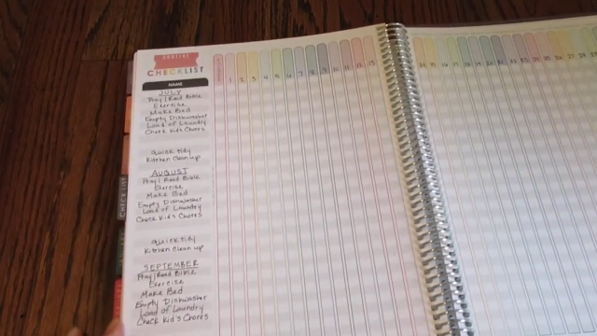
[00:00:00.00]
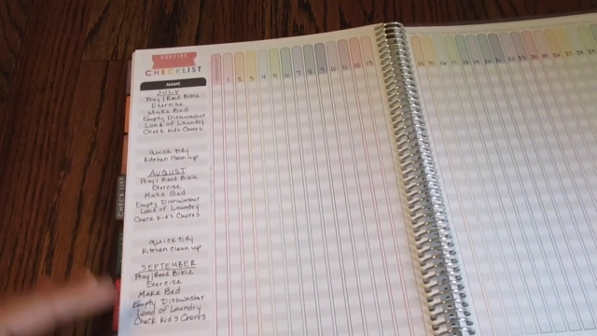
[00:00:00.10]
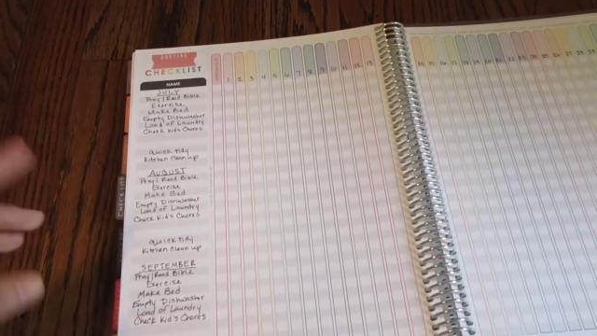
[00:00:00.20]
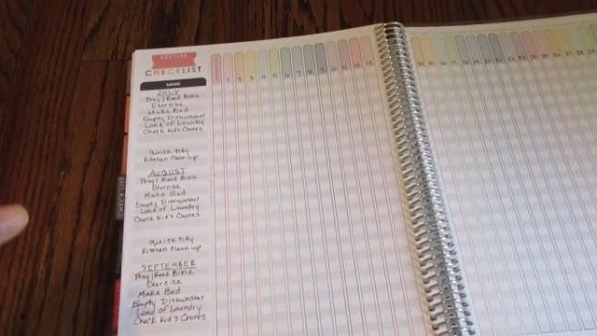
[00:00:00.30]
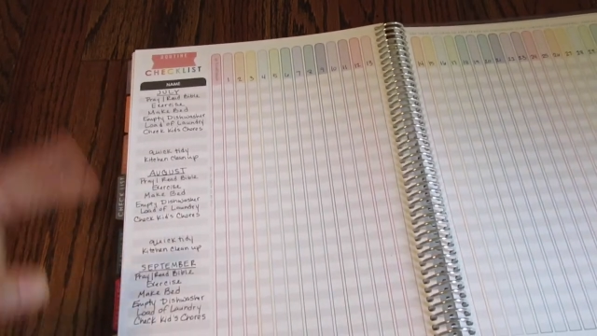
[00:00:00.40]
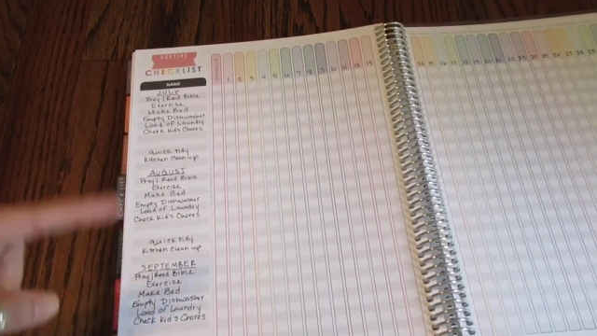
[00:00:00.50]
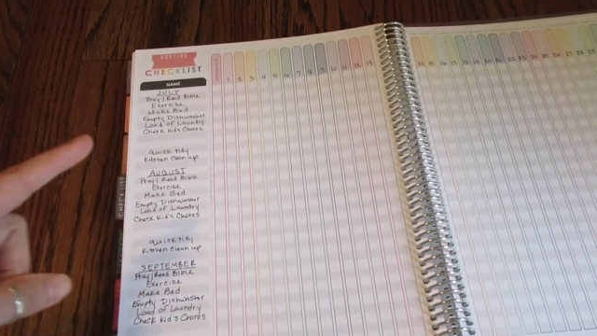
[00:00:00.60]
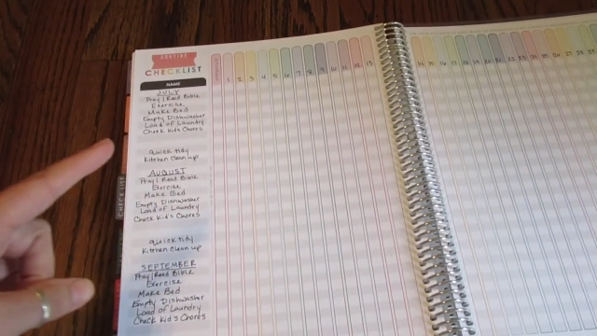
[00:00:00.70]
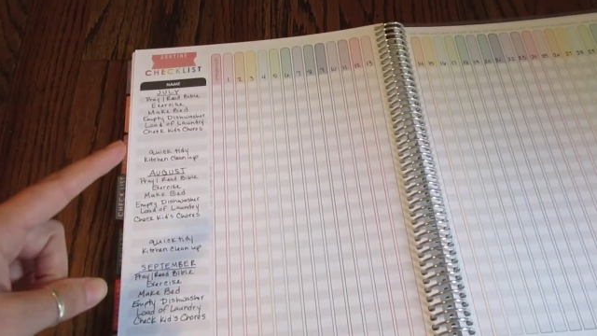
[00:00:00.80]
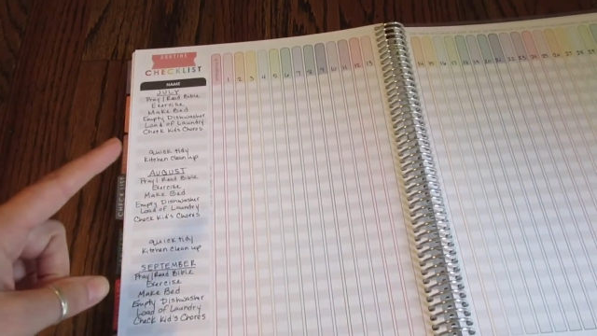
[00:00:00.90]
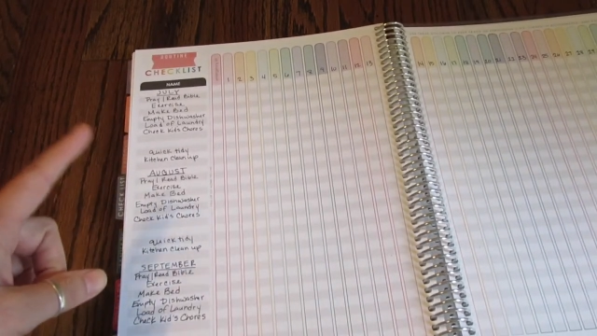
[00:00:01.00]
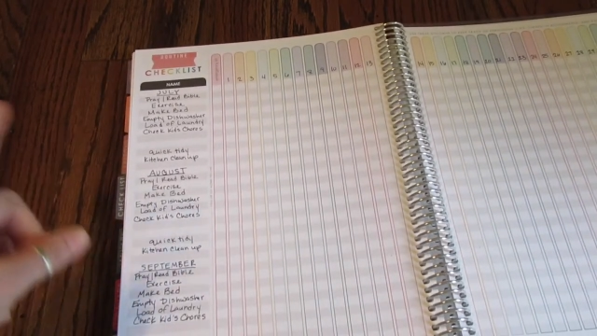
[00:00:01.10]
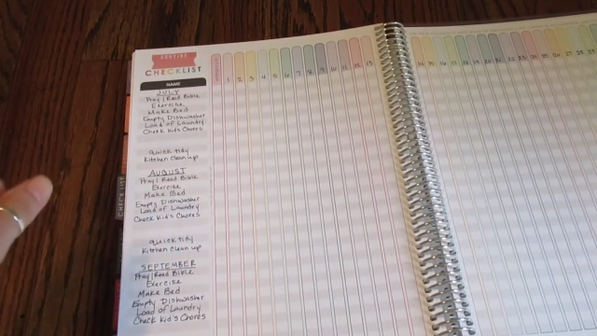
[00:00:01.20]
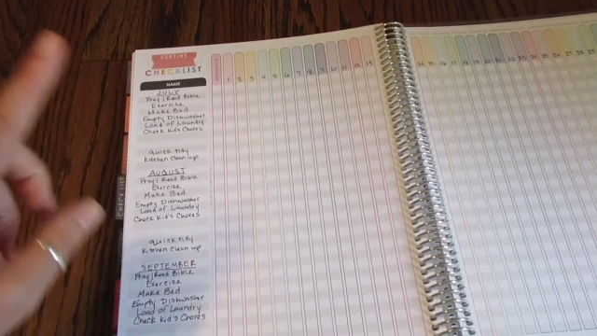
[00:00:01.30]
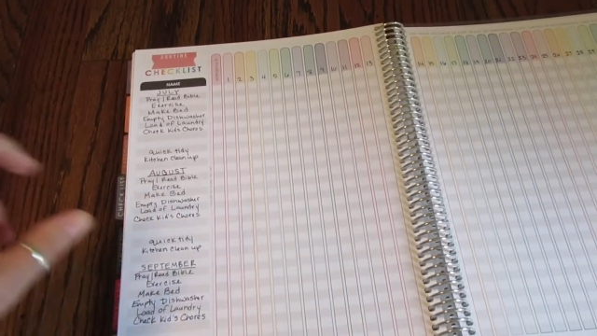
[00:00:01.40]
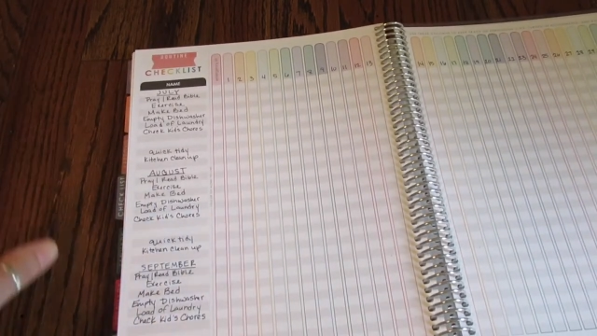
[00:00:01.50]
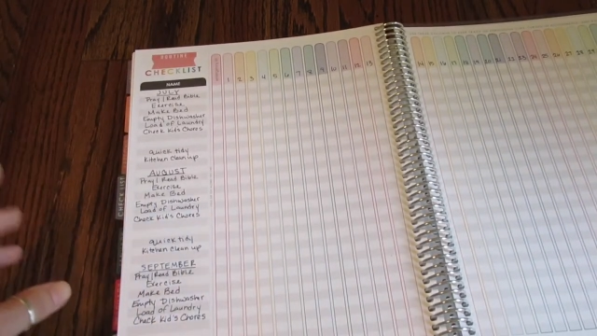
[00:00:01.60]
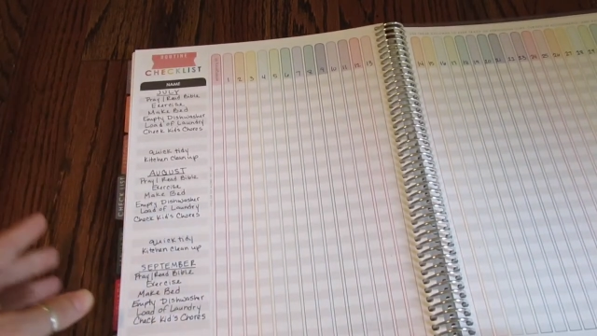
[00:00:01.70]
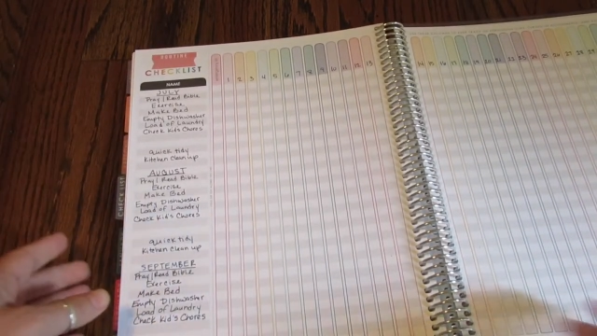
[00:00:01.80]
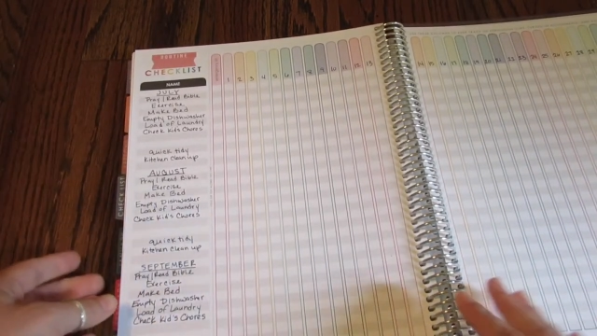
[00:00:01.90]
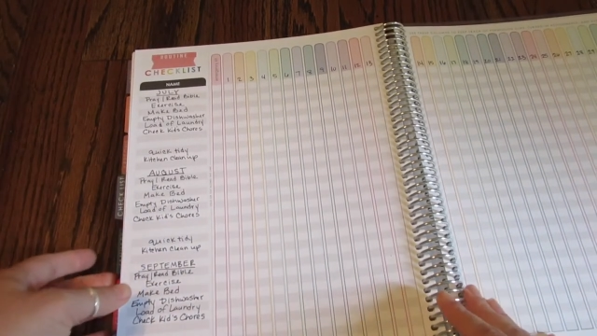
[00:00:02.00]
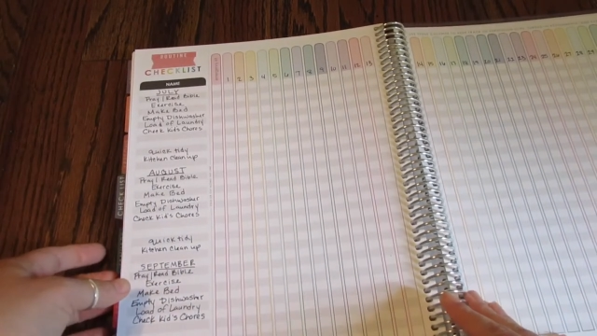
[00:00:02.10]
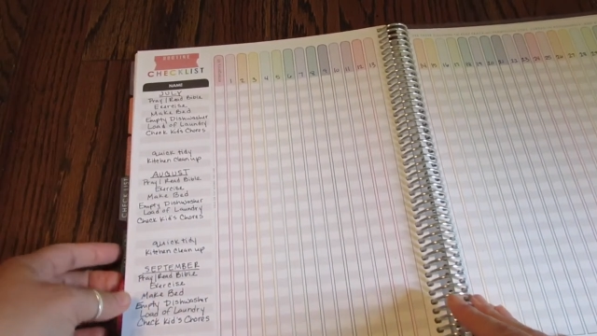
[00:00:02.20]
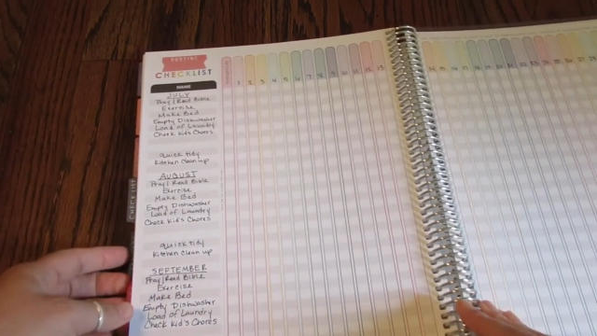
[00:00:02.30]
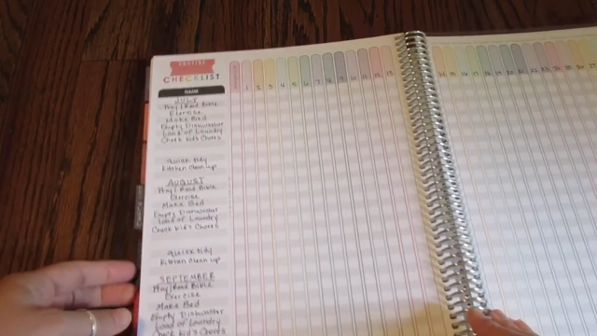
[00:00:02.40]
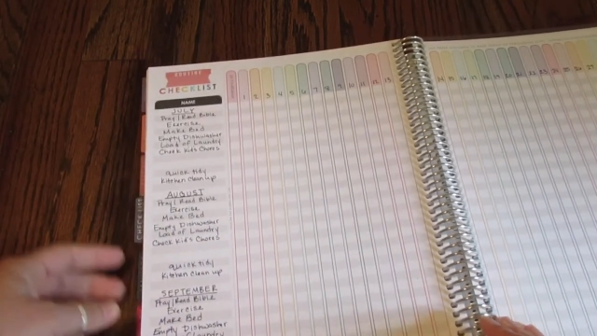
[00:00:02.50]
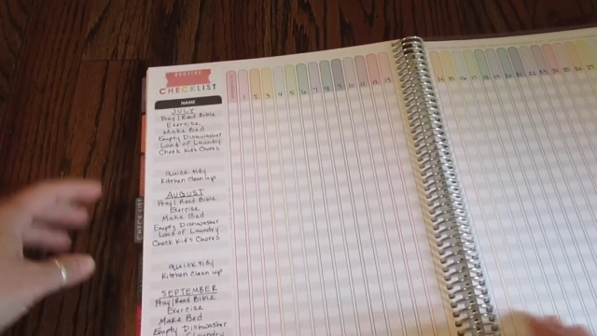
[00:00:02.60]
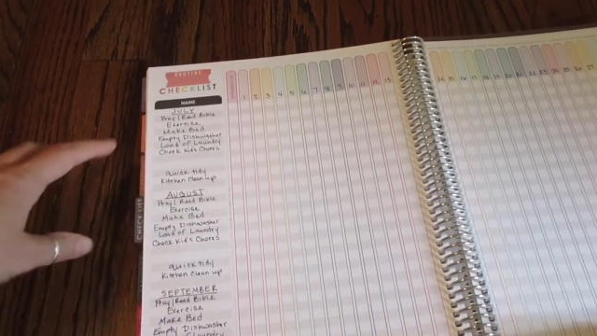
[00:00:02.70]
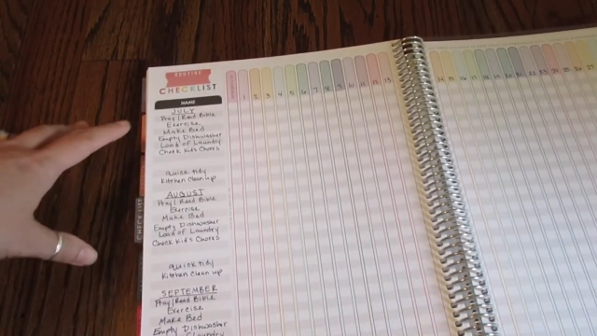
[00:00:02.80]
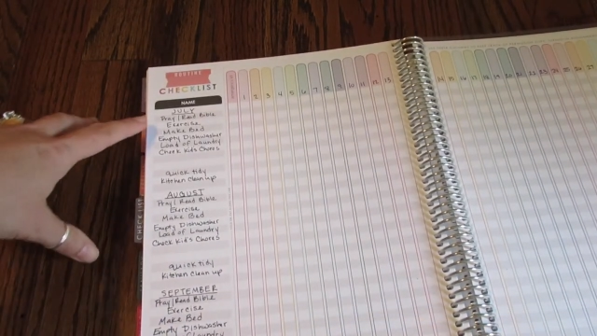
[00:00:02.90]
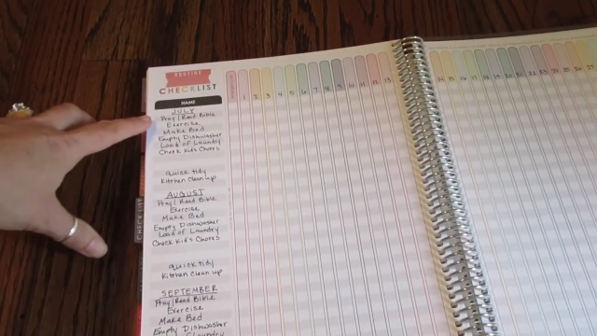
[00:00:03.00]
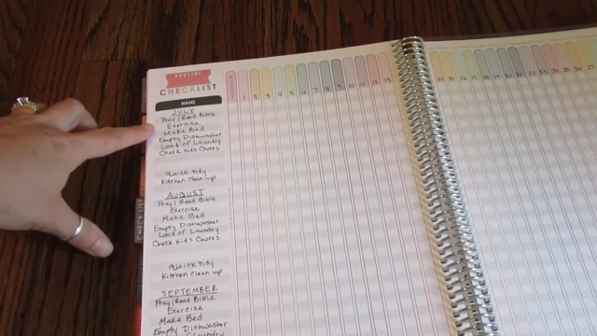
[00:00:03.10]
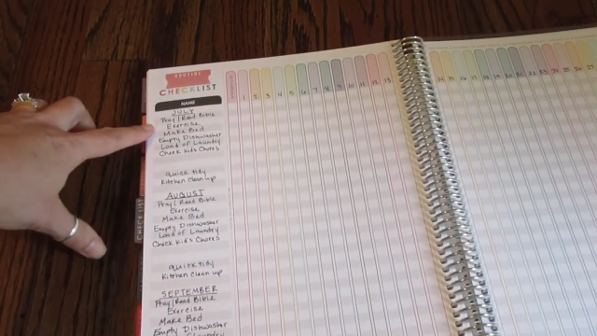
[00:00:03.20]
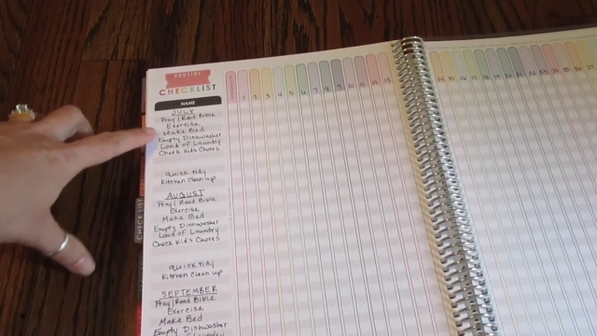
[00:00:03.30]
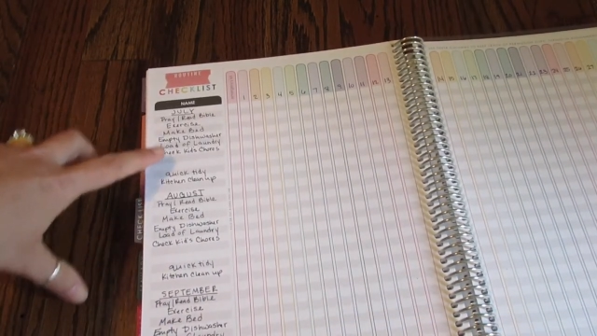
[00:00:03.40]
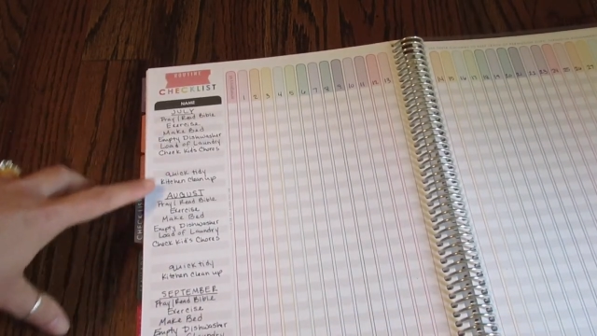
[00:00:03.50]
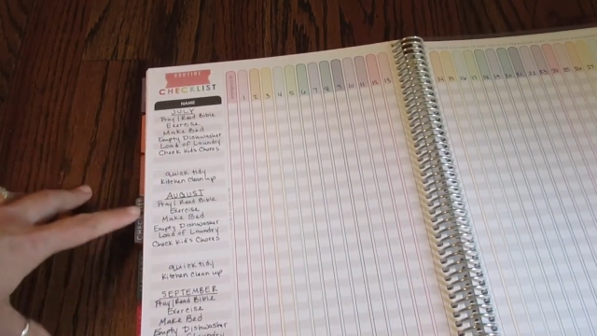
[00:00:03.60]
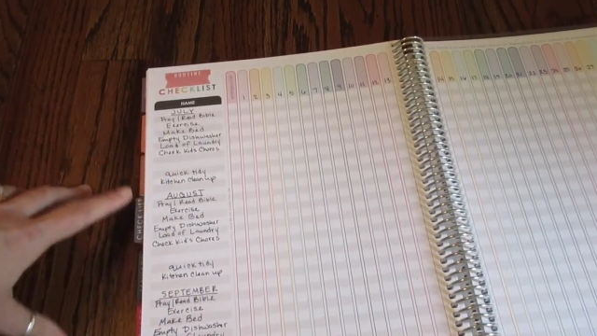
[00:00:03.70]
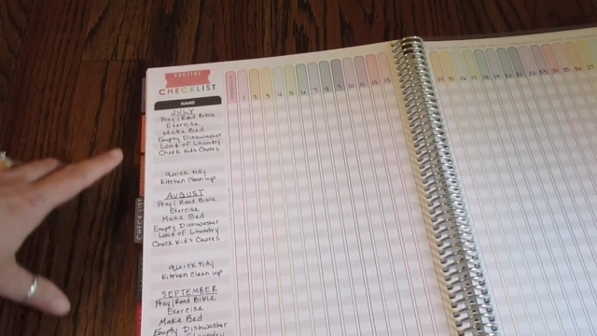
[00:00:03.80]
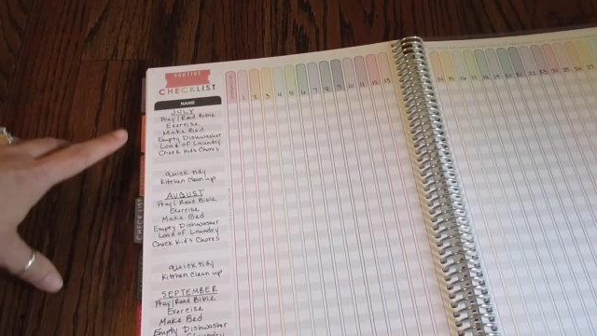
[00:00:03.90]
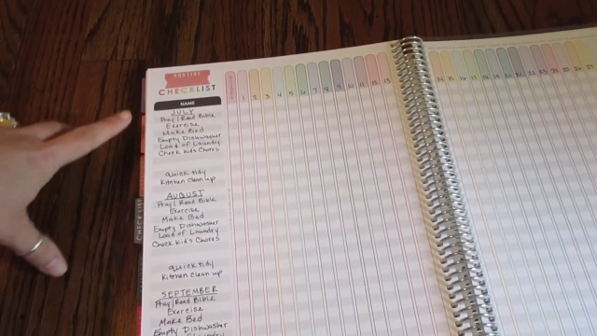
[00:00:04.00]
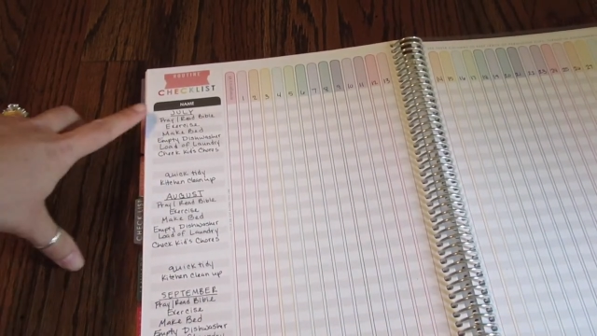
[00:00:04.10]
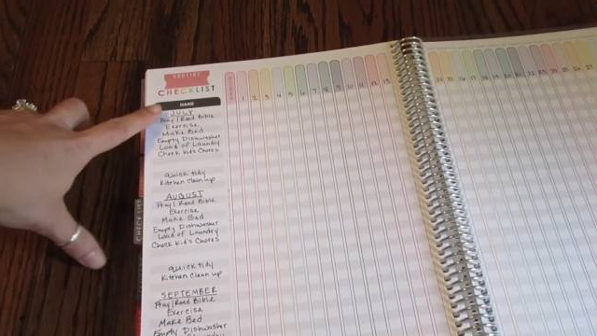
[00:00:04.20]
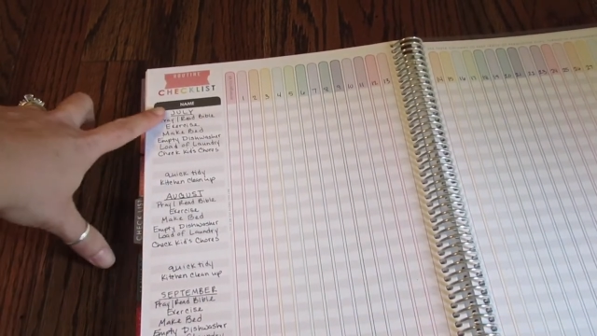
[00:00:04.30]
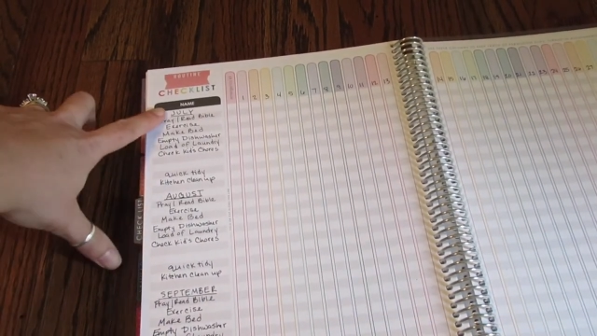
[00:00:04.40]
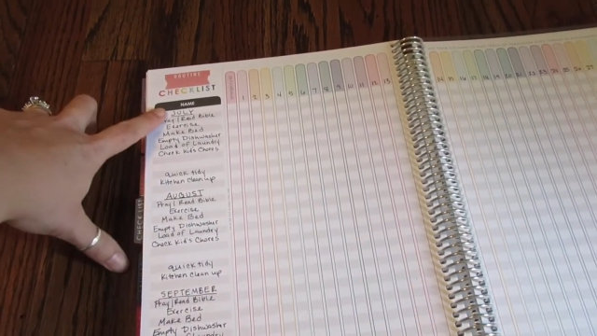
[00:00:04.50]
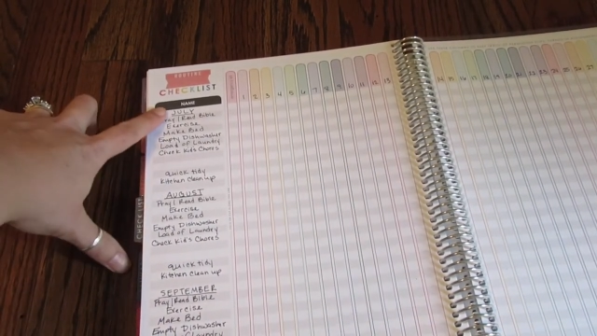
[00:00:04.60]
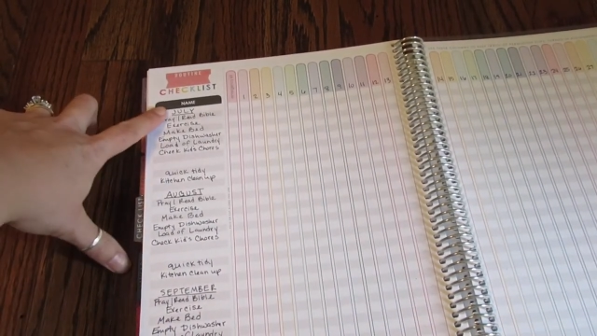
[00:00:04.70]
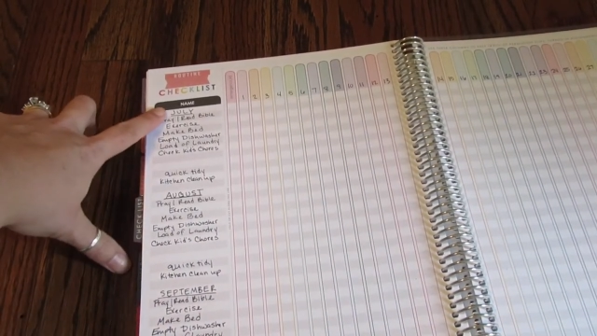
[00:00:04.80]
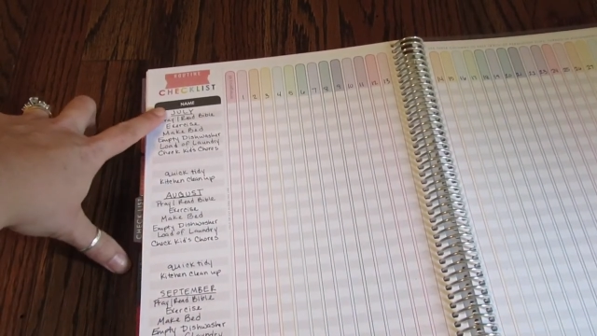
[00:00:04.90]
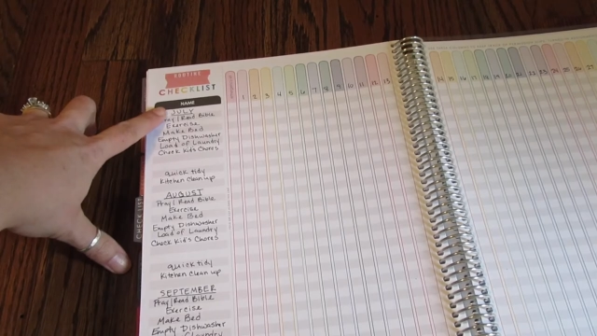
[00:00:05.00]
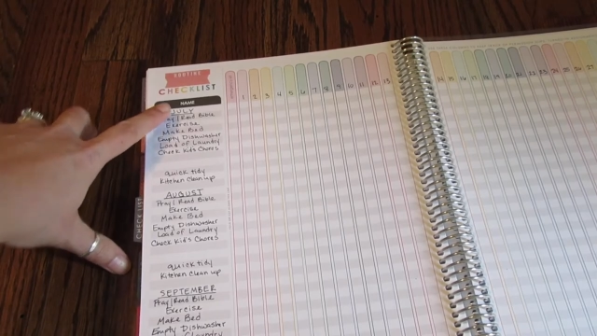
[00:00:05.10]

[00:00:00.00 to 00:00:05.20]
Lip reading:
No face is visible, so there are no lips to read.